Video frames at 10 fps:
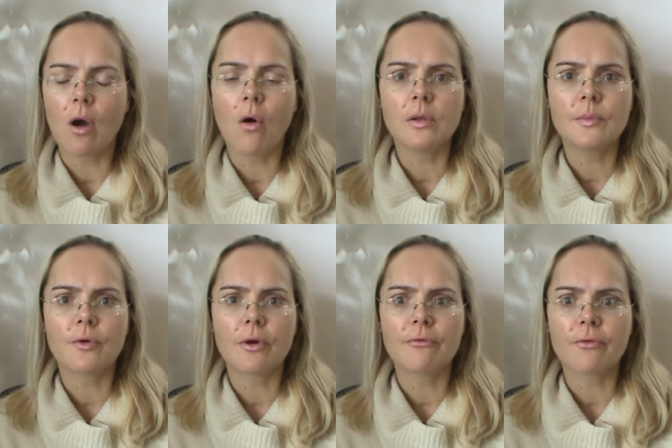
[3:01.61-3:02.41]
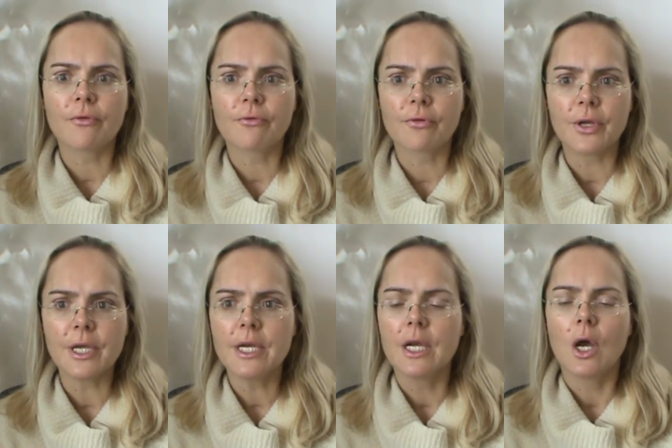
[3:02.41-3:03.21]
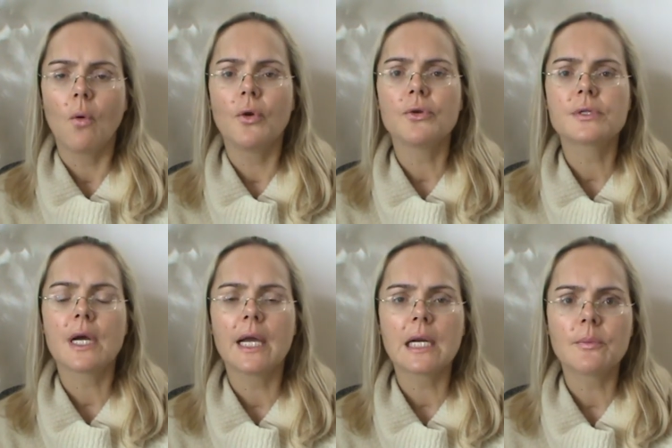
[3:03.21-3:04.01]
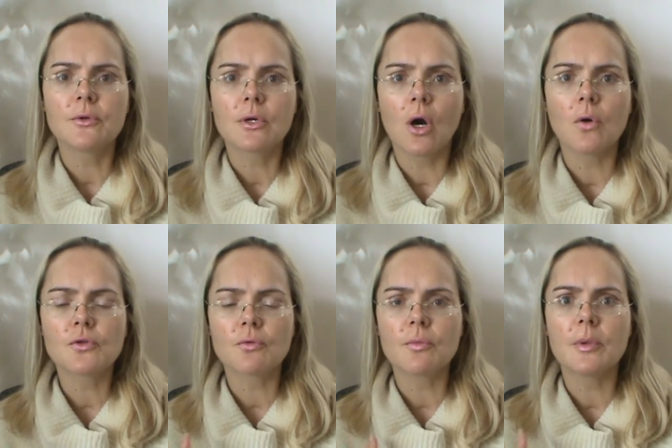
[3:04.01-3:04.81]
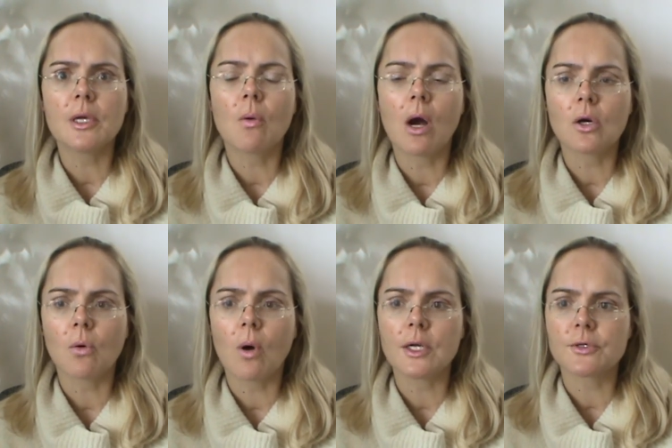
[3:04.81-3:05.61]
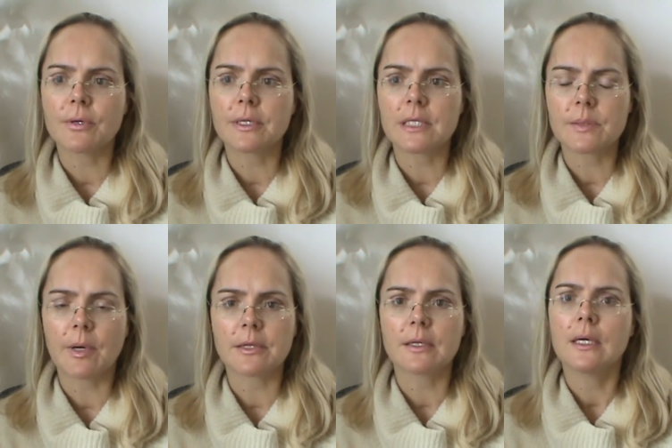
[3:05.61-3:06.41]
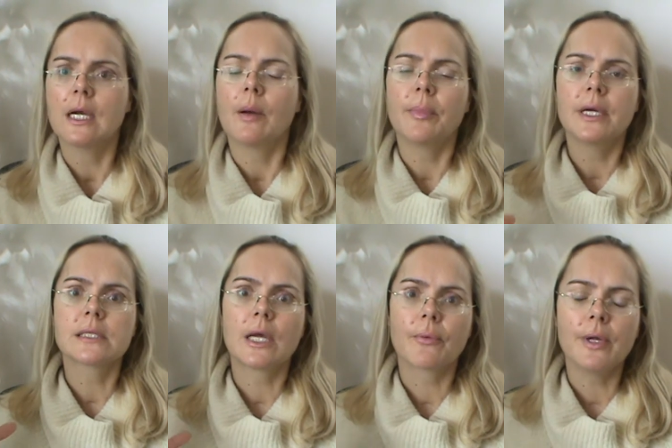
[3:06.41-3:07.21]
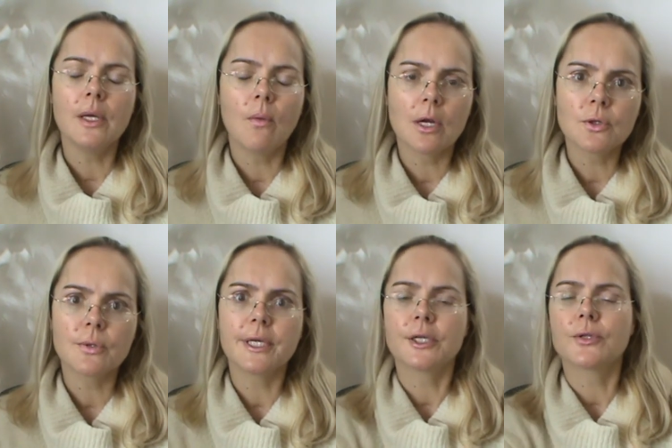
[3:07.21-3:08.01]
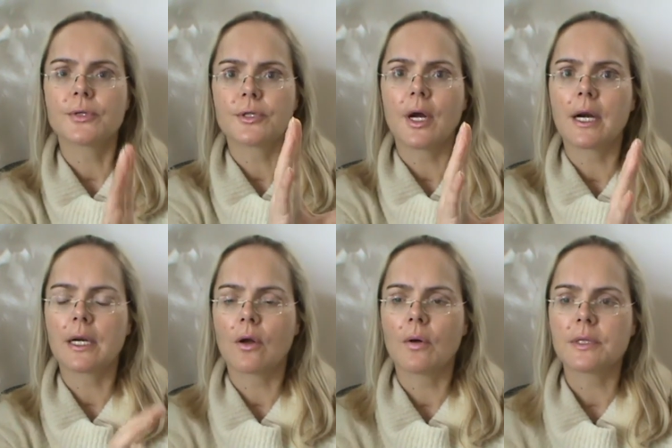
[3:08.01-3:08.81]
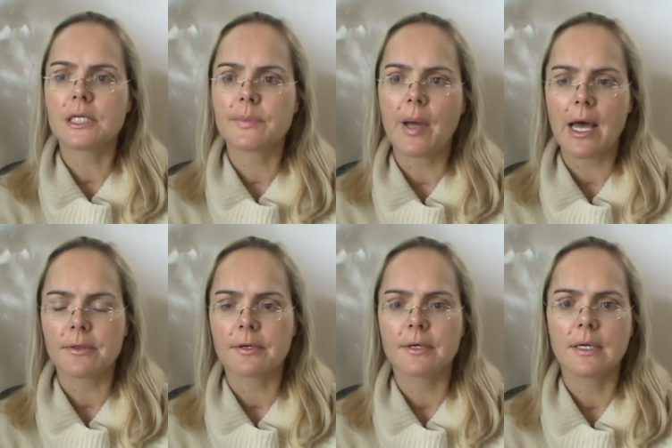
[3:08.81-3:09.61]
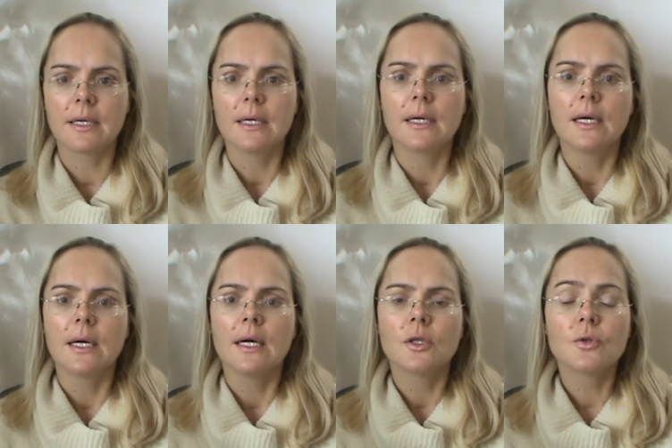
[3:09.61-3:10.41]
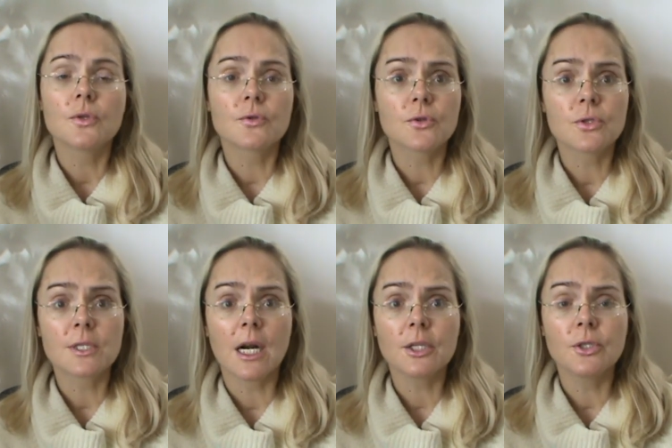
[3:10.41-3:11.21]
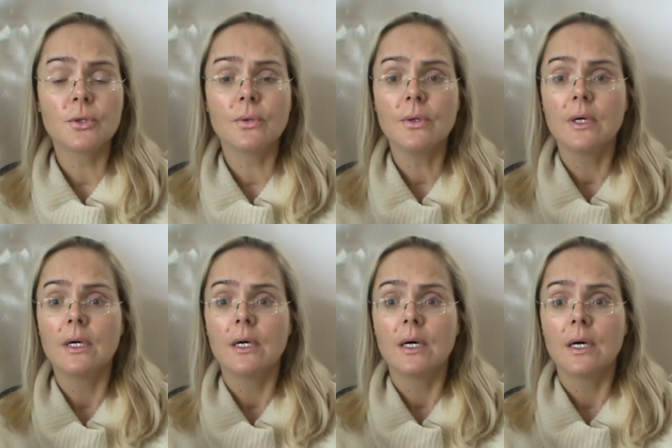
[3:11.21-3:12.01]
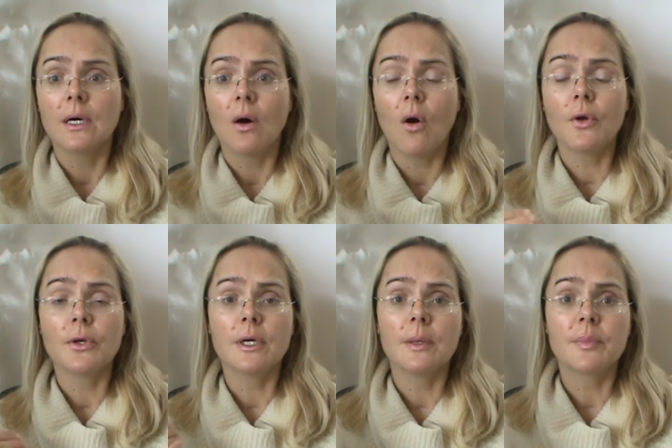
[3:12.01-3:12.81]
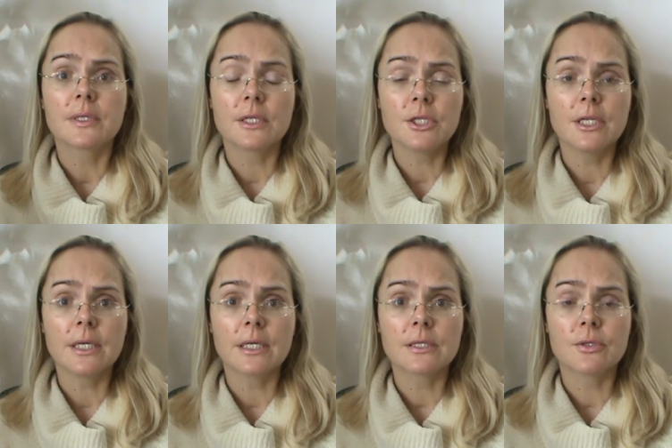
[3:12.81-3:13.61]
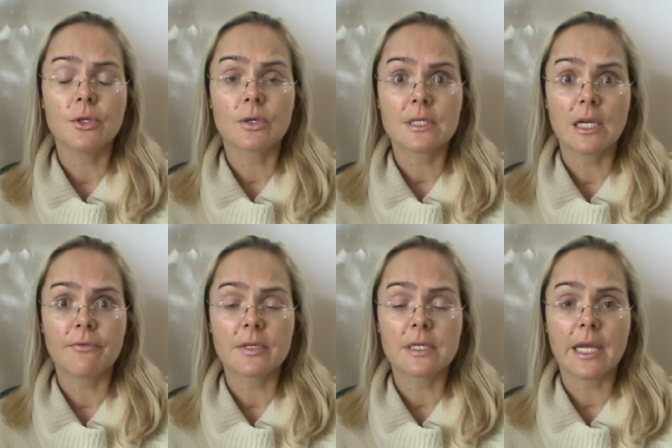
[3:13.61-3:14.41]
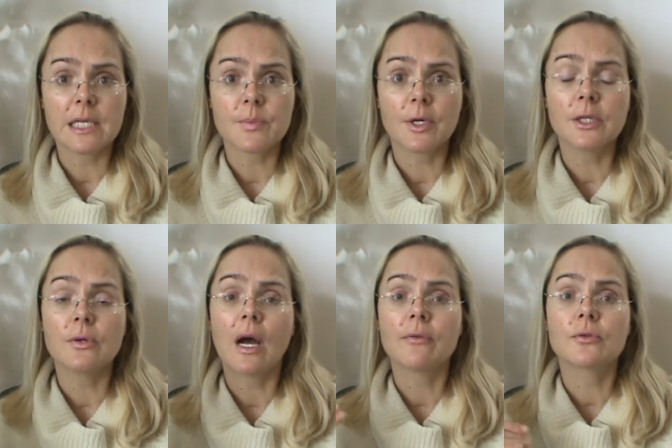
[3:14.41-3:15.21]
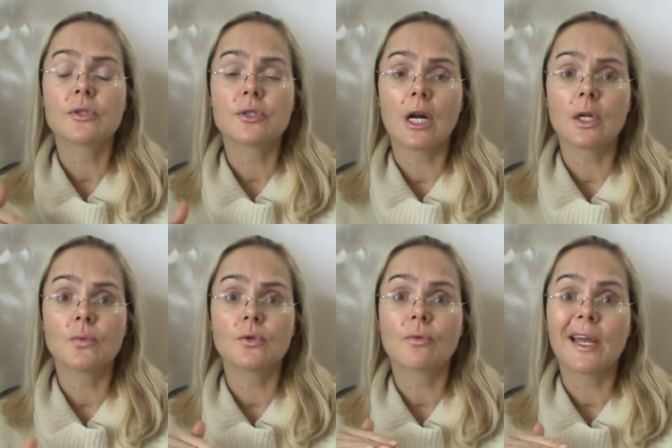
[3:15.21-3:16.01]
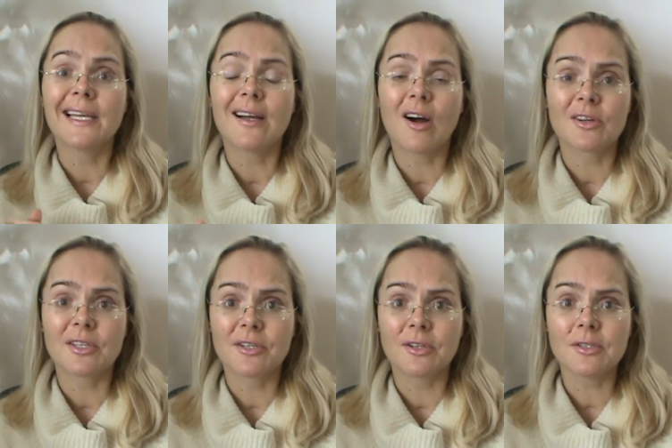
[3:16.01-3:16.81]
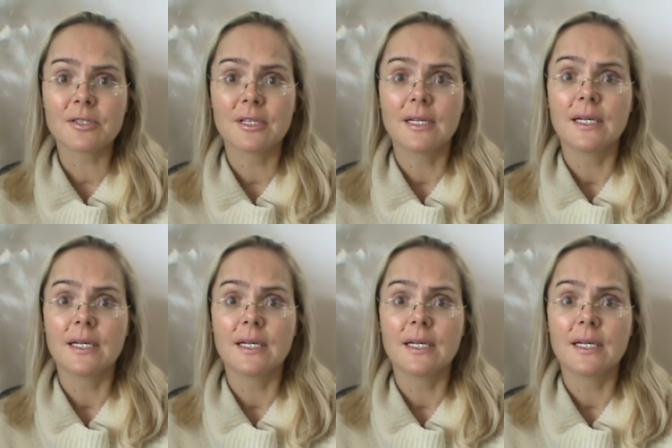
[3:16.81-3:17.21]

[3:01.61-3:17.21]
all the program for free, when you sign up to coach with me one-on-one -on -one during this month. Because I really want to get you started on this path to, to start you on uh, positioning as yourself as an expert, you have to start with writing articles.